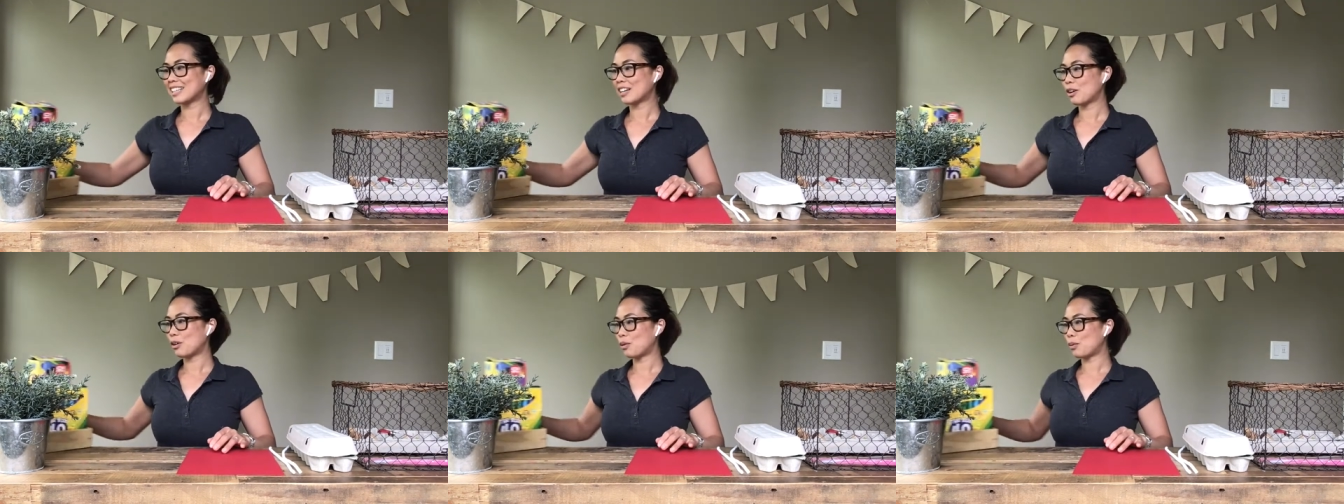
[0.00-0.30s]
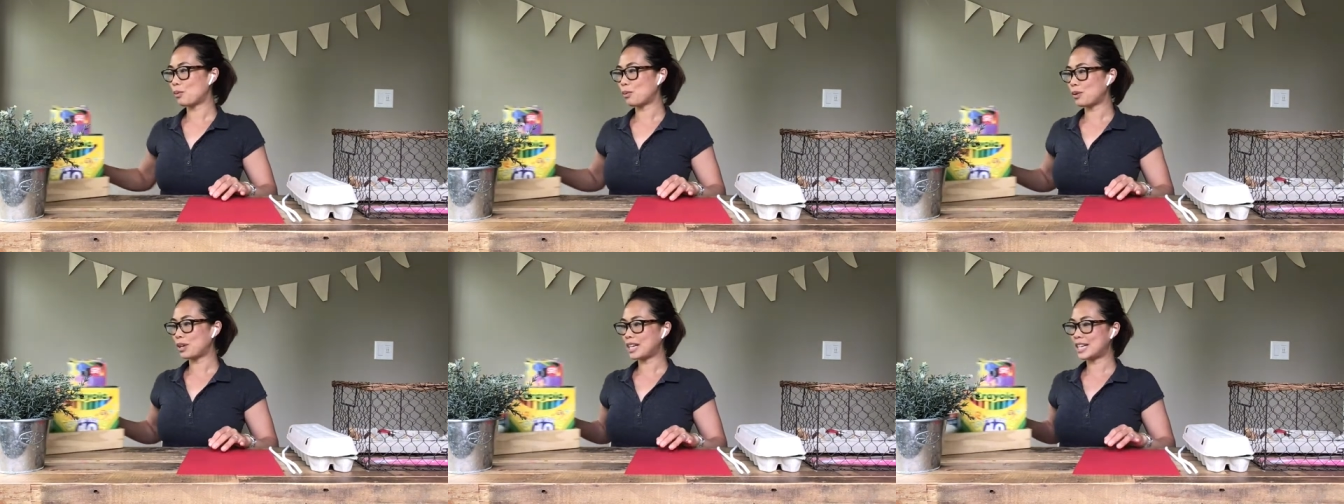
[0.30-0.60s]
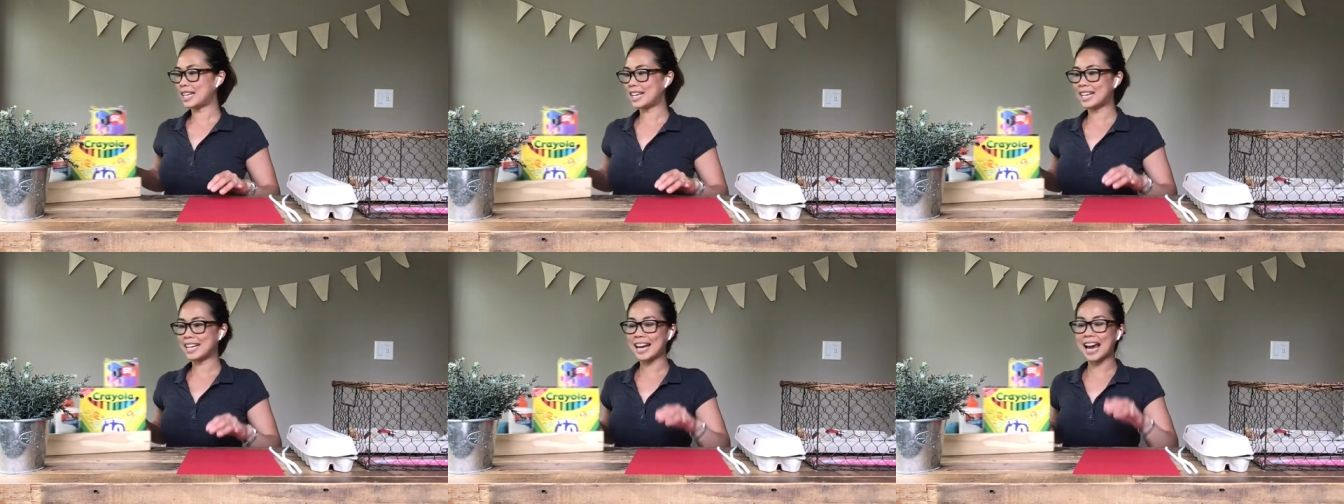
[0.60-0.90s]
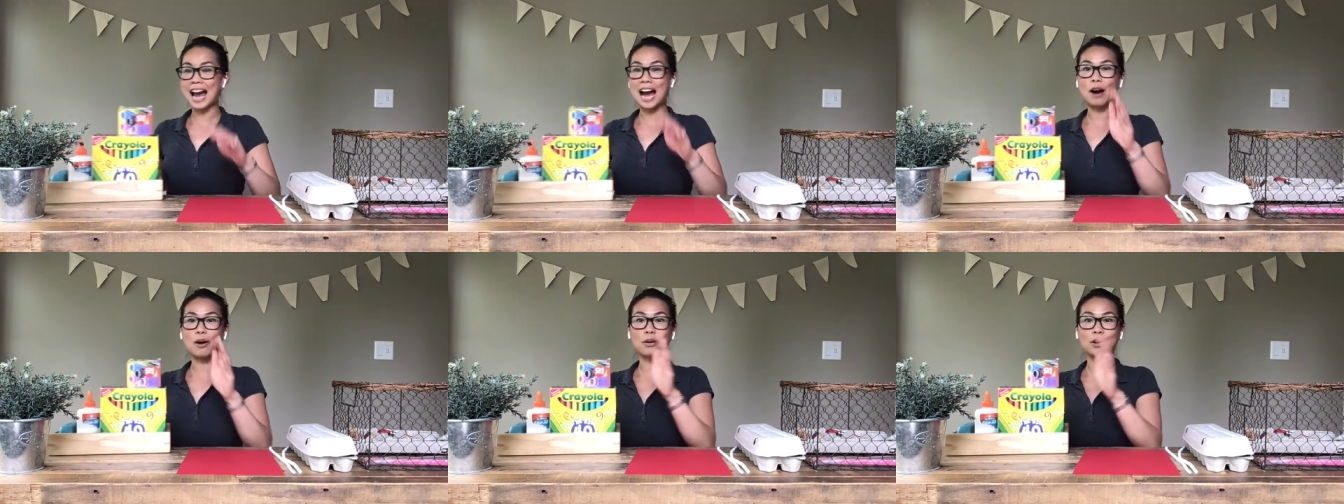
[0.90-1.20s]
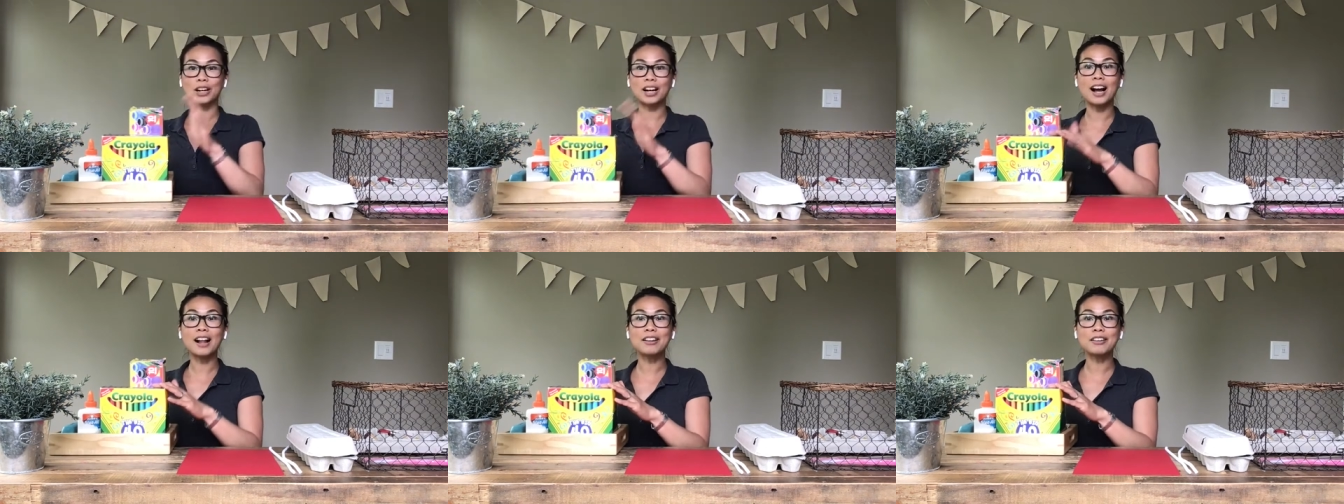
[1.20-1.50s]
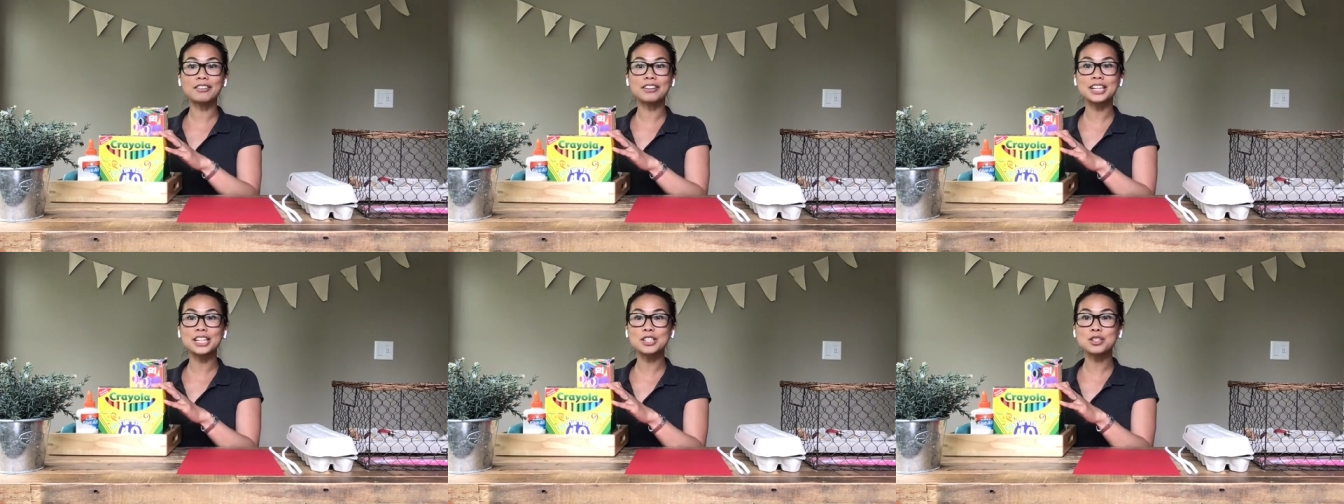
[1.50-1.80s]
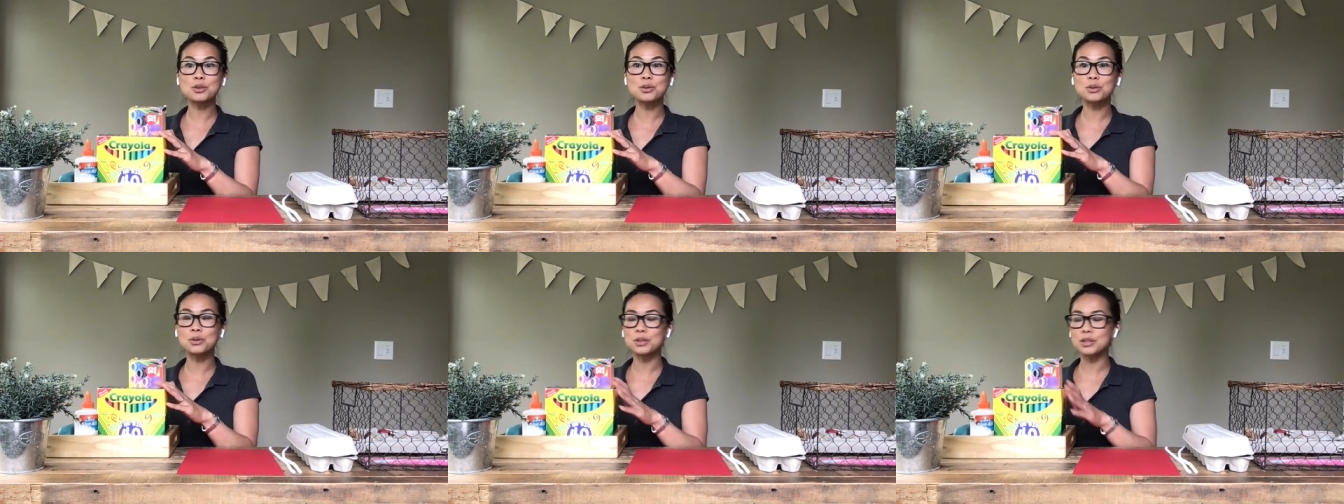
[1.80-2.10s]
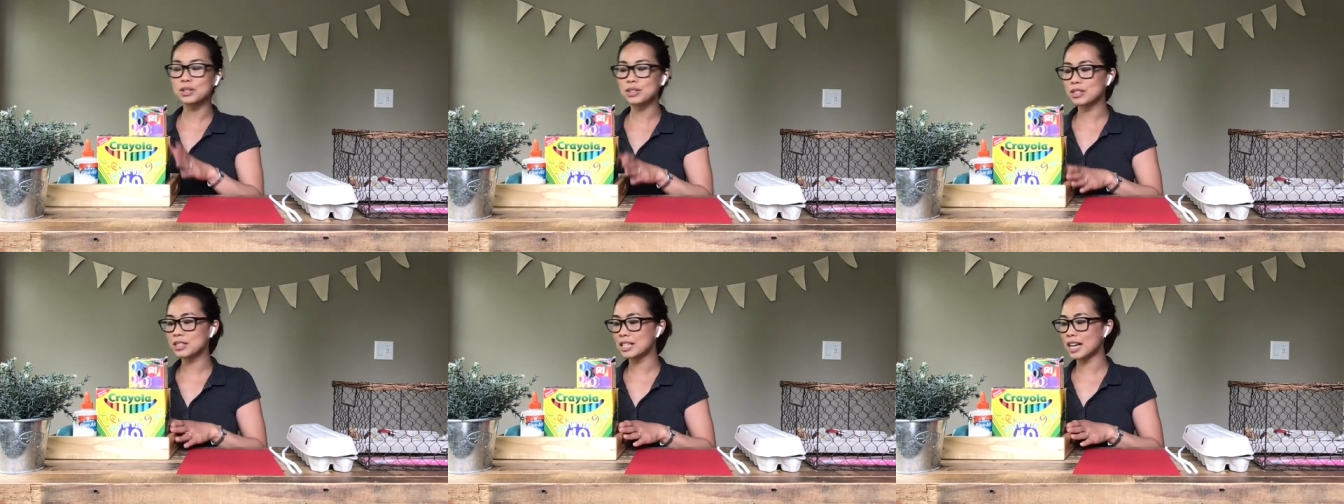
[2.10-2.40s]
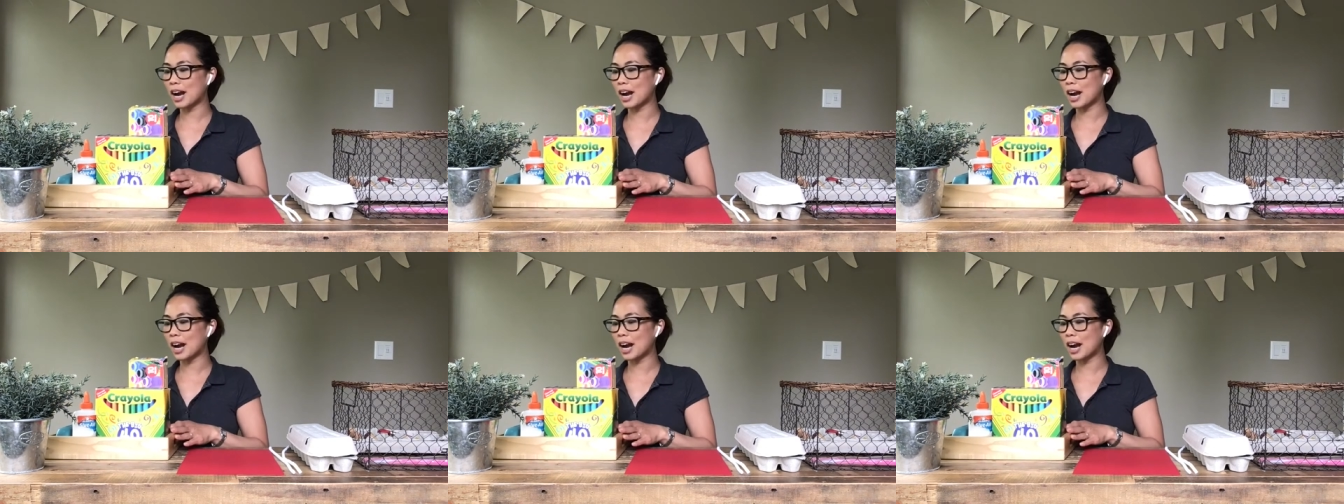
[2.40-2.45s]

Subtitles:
We need our coloring tools,